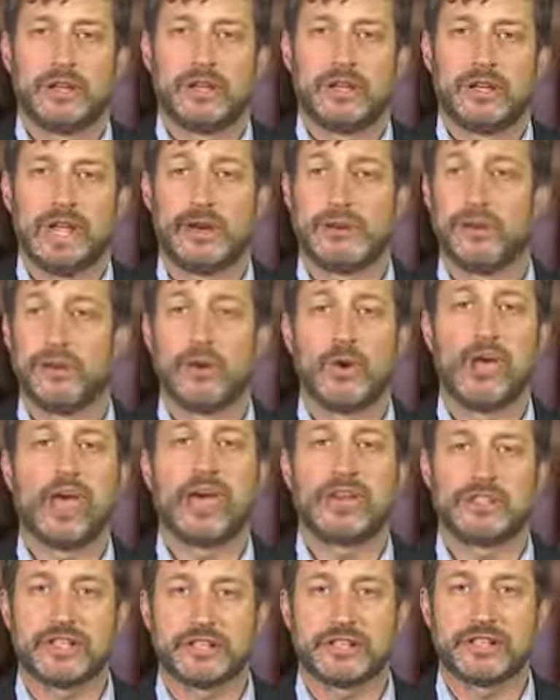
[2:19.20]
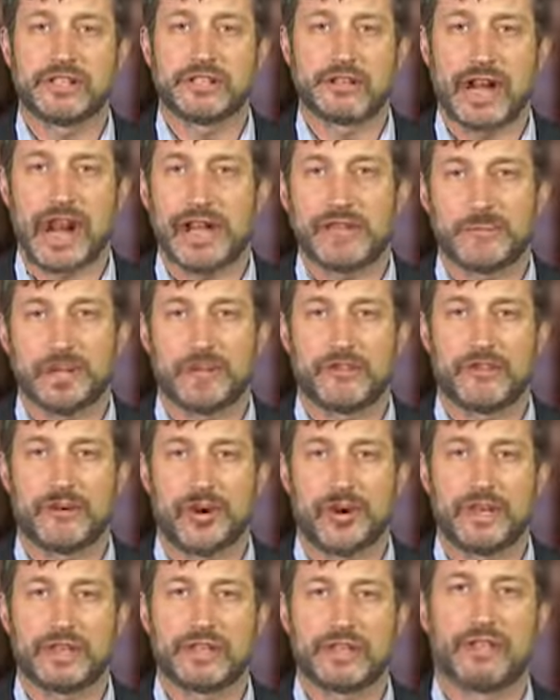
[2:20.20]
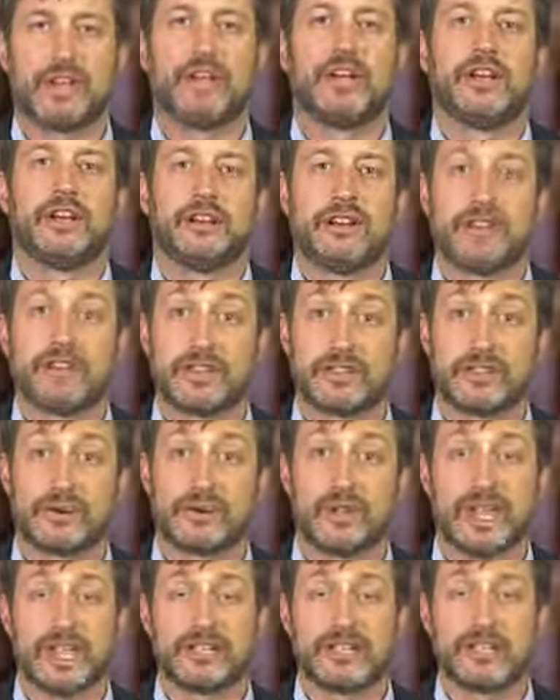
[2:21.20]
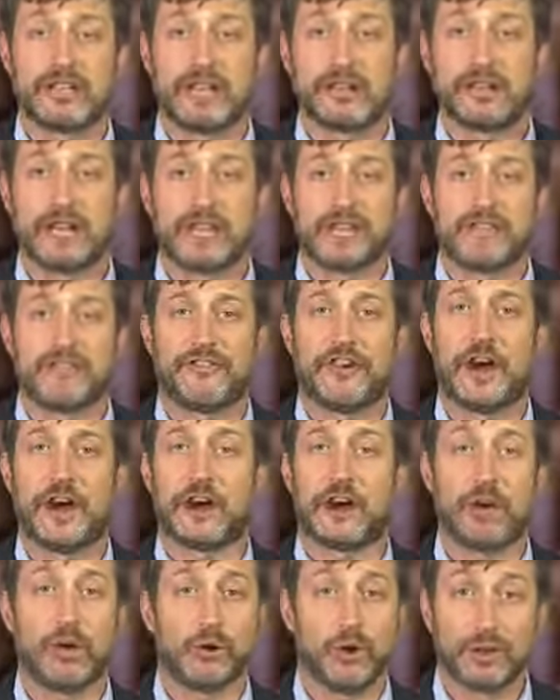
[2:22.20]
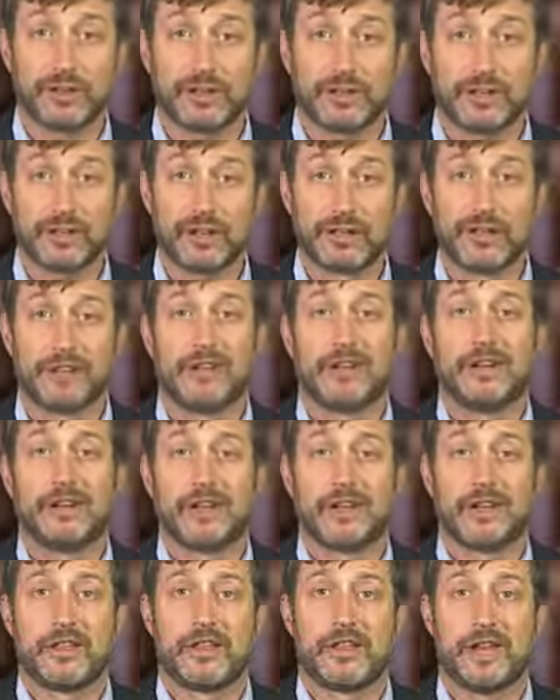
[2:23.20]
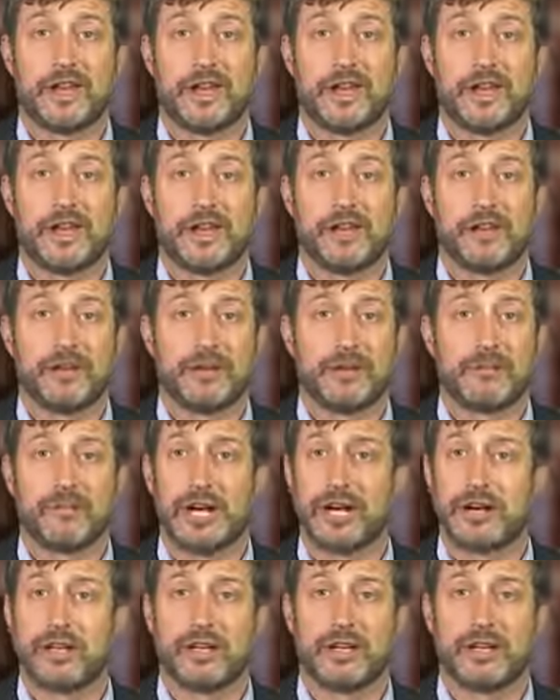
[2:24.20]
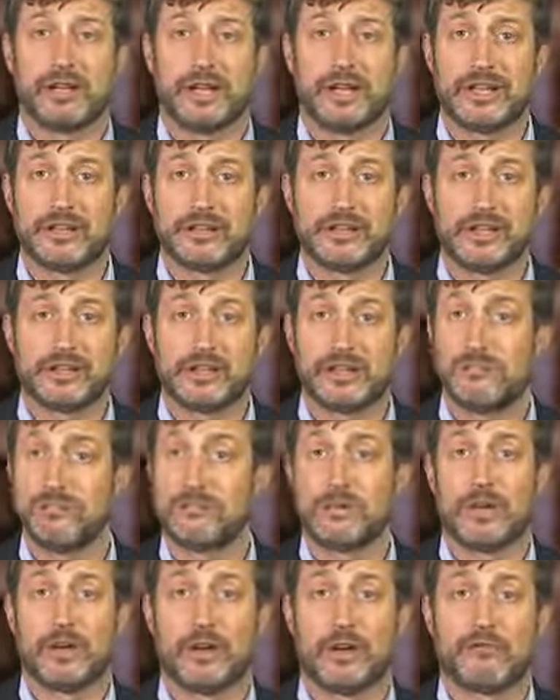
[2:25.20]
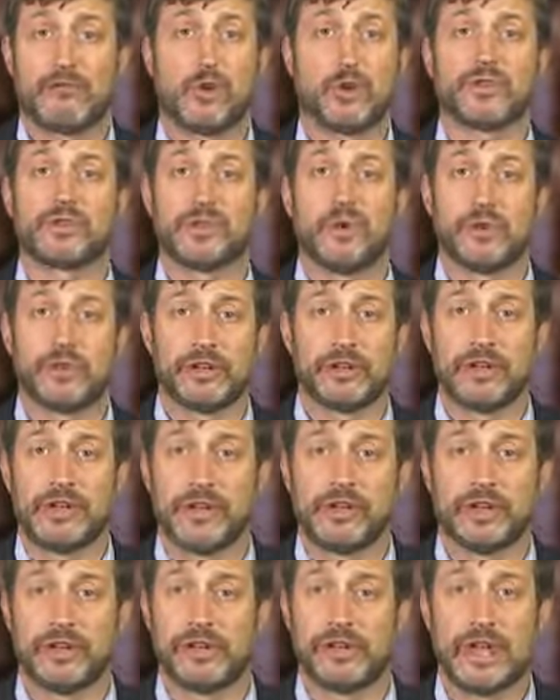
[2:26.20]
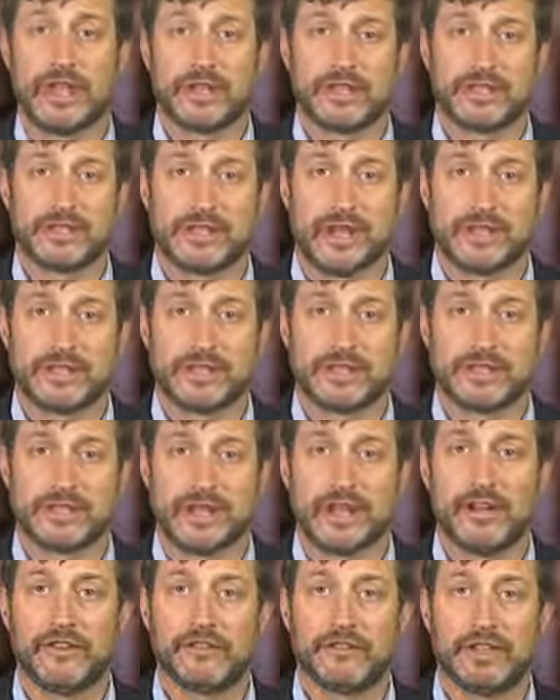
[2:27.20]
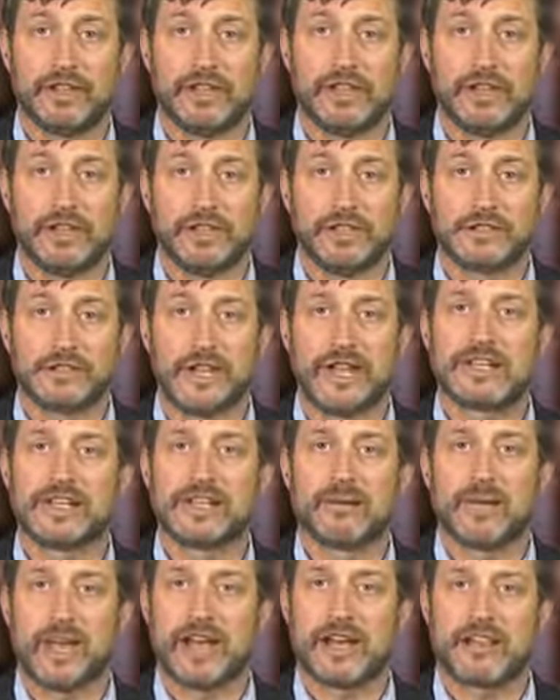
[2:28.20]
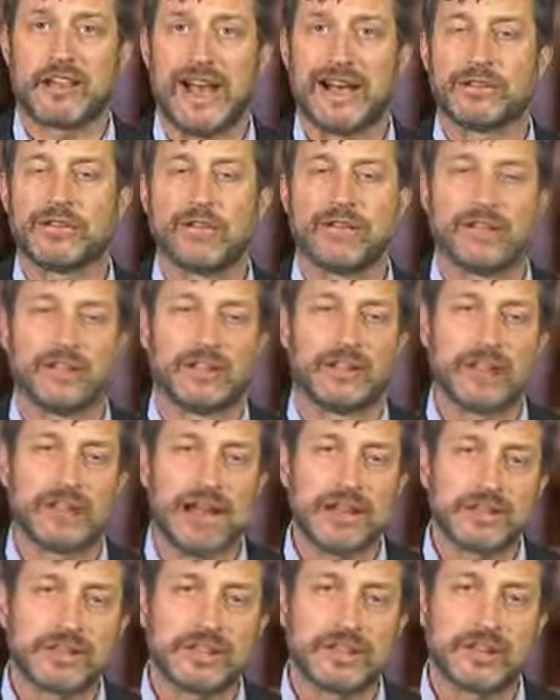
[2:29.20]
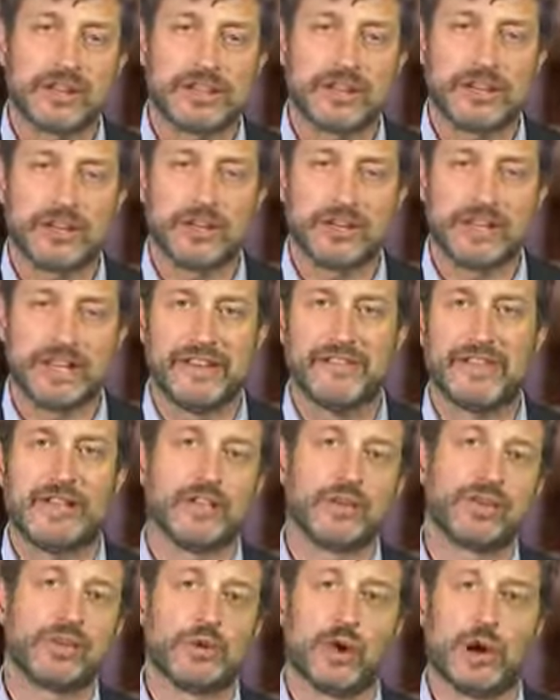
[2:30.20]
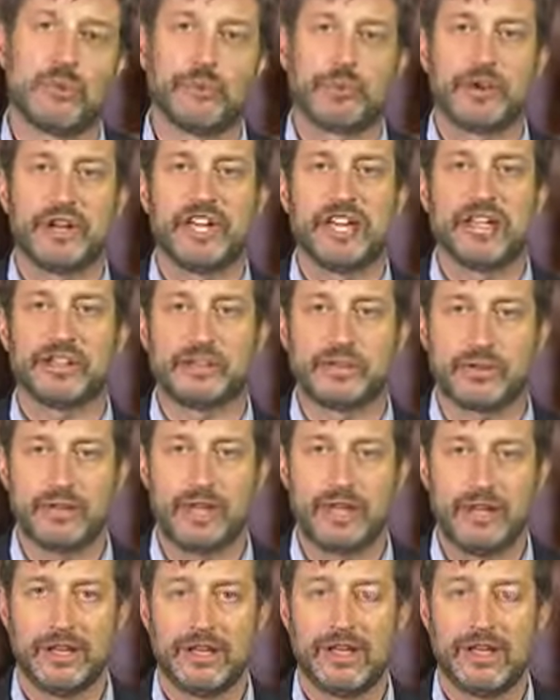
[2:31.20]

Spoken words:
Now, in the way I just described it, of course, this is a relationship that's far older than the American legal system, of course, older than the United States itself, stretching back thousands and thousands of years, even into our prehistory.